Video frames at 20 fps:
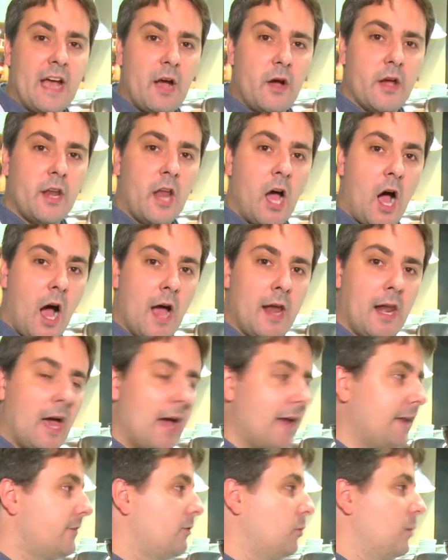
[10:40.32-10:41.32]
out in
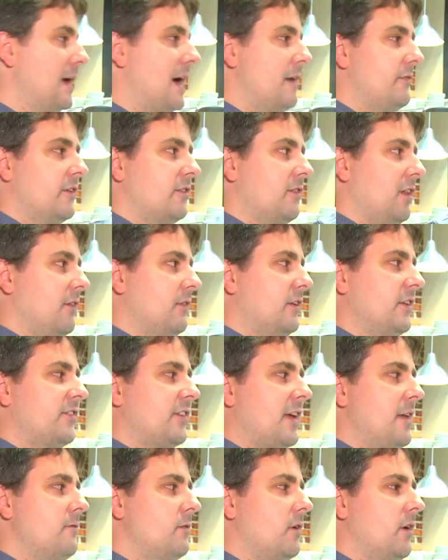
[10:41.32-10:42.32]
highlight, we have this lovely
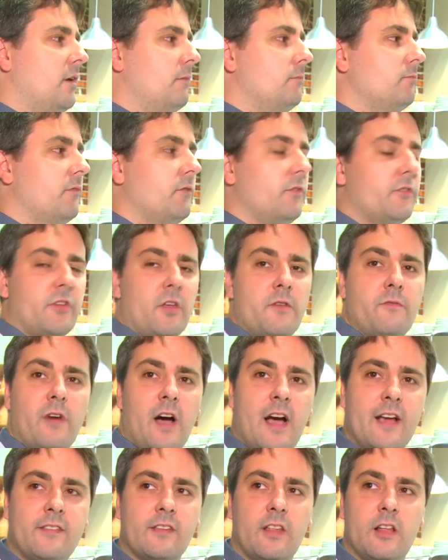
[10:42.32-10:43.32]
sun
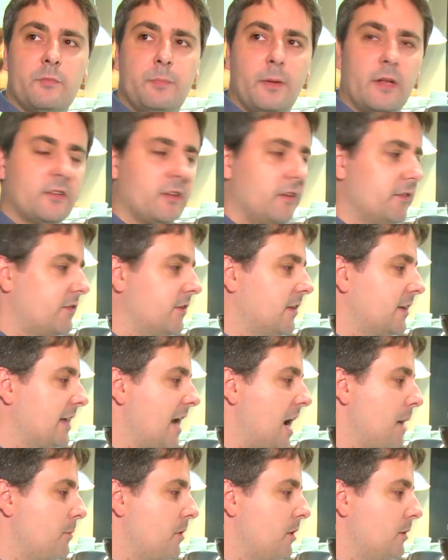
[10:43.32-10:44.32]
visor that's built onto the
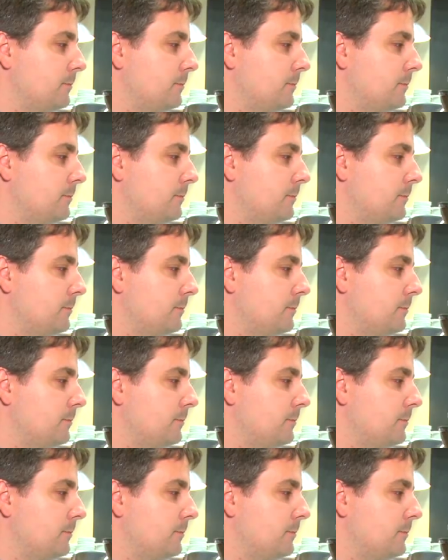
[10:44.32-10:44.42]
camera,